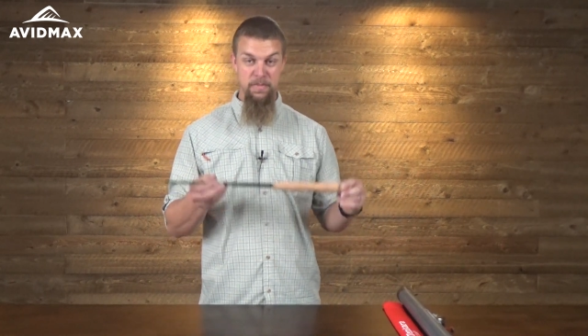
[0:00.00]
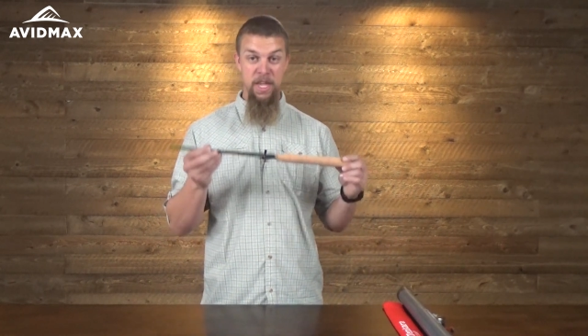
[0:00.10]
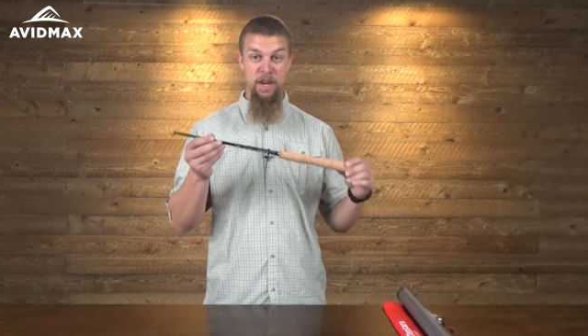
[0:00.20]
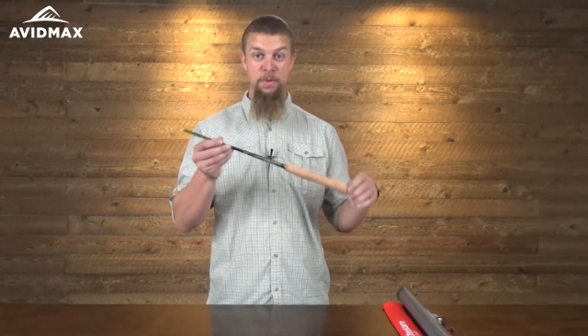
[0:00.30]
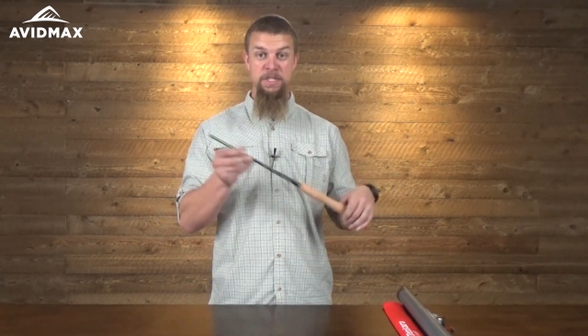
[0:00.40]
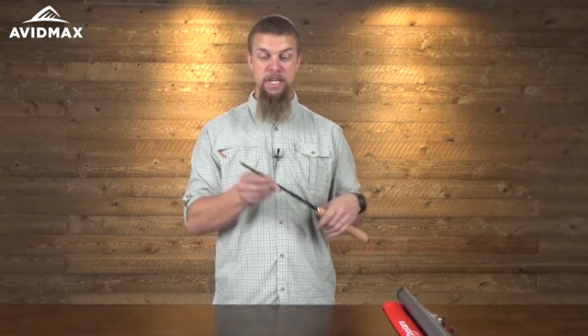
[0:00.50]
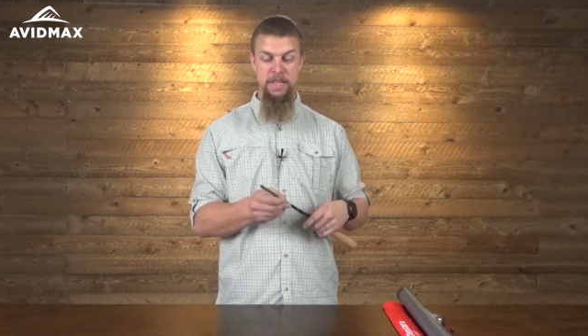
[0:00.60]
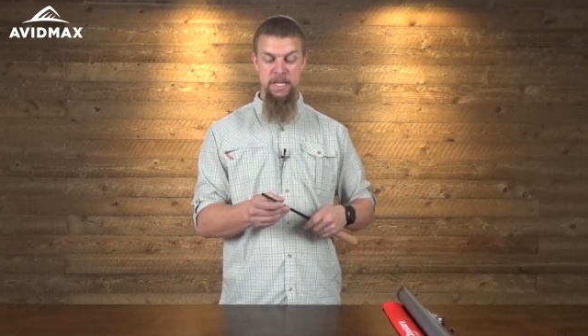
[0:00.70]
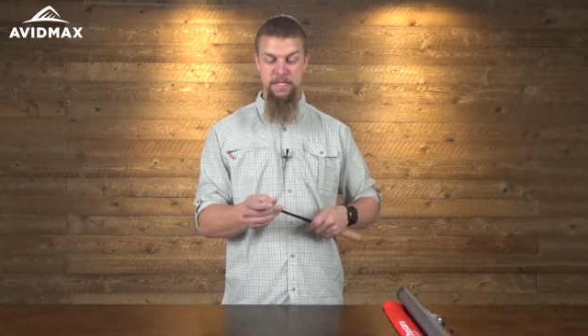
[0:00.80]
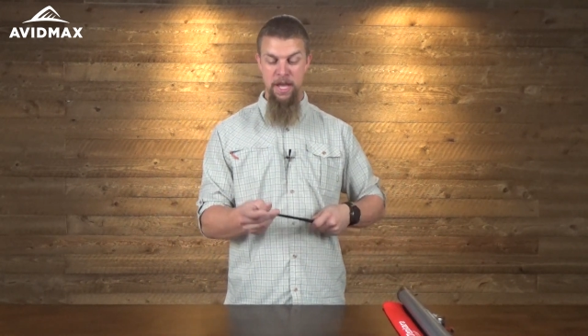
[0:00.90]
Now once you
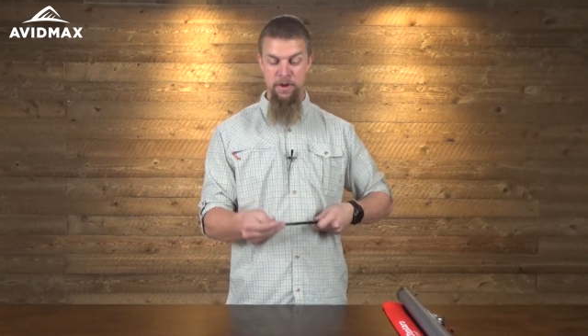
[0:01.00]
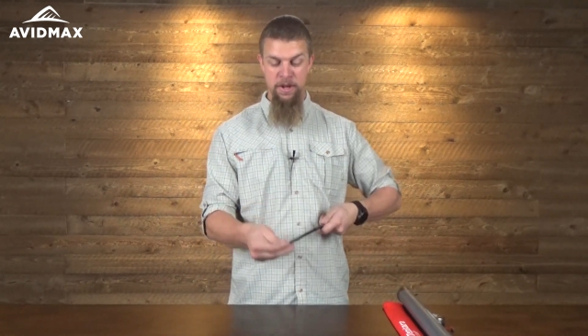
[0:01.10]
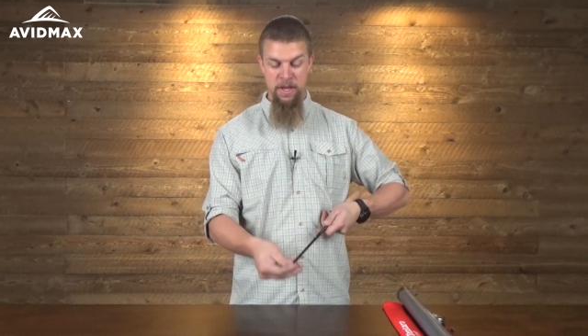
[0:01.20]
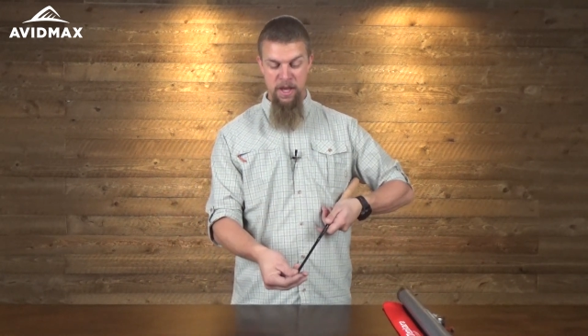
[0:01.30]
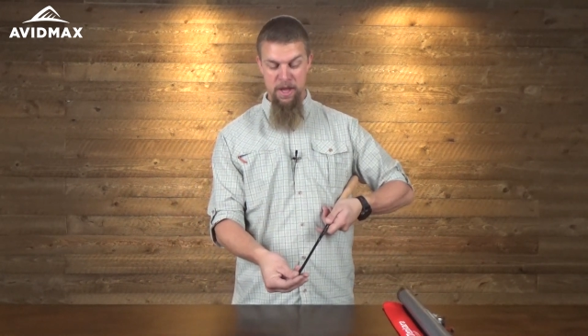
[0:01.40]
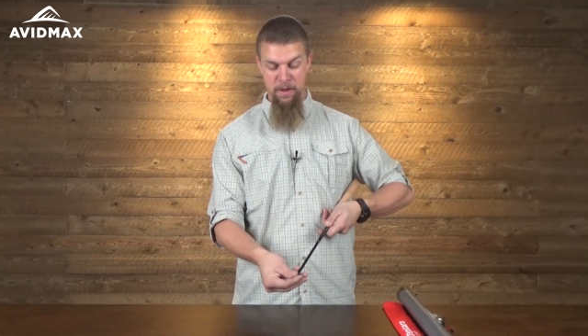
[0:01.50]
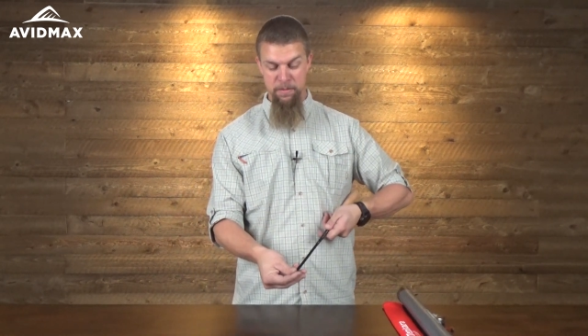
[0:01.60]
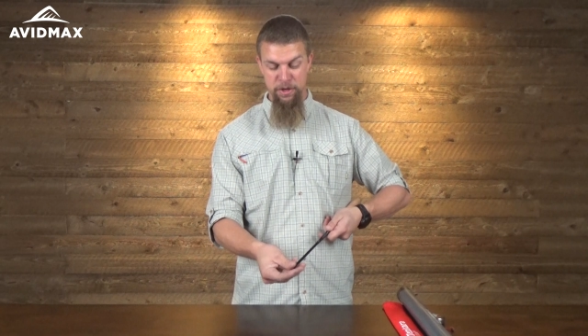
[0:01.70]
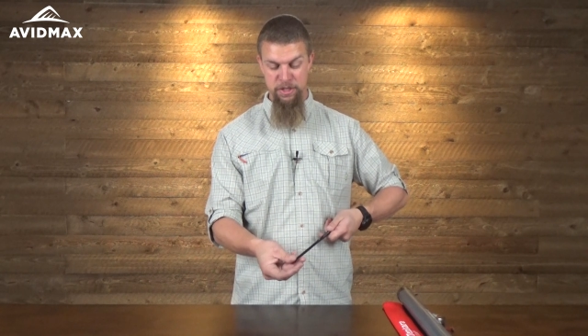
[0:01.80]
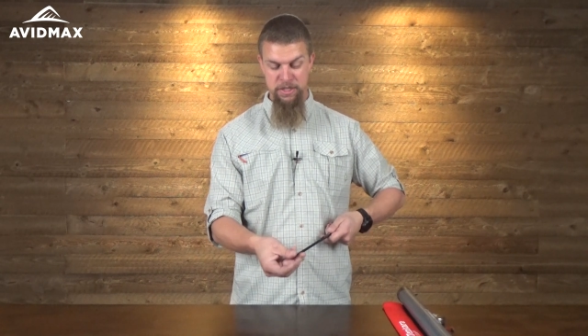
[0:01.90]
get these out,
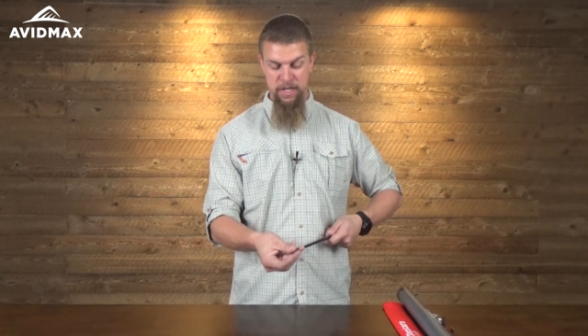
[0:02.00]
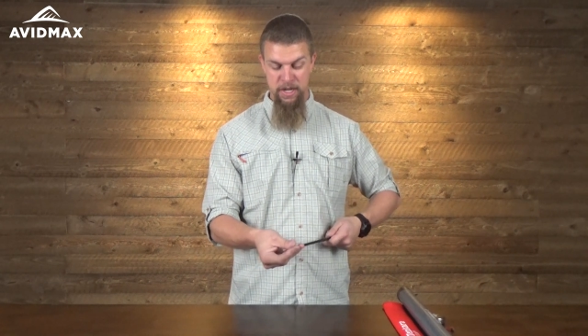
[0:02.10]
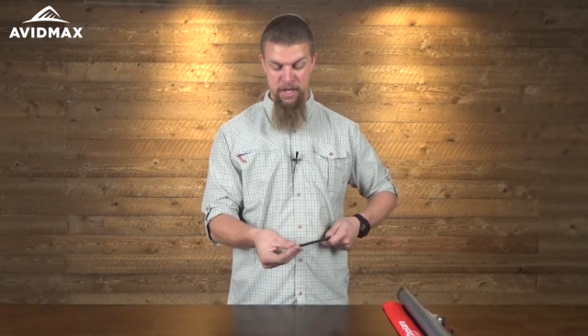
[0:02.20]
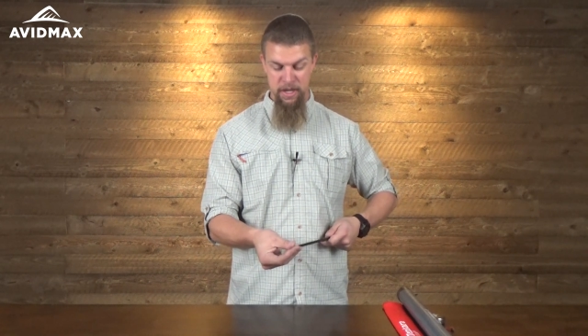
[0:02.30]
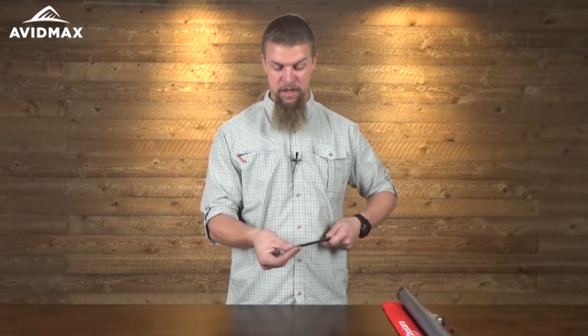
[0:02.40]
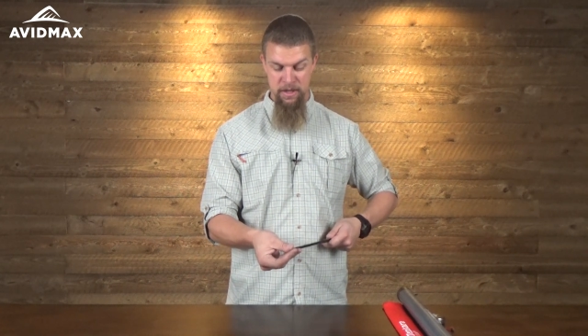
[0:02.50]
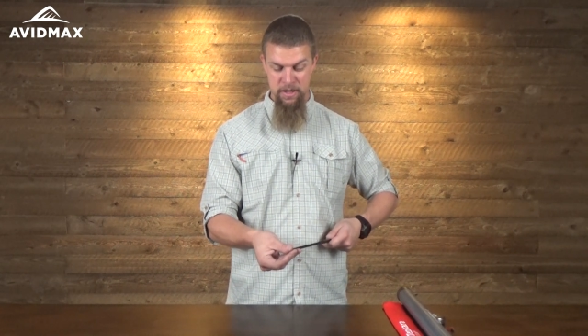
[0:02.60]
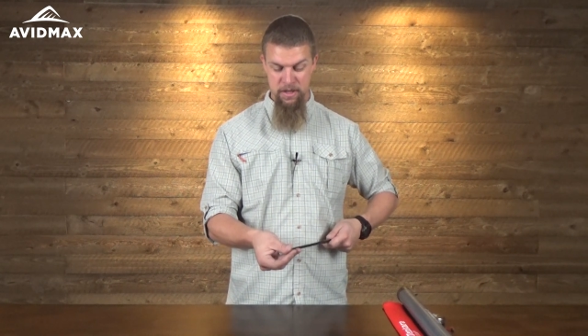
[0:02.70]
you're just going to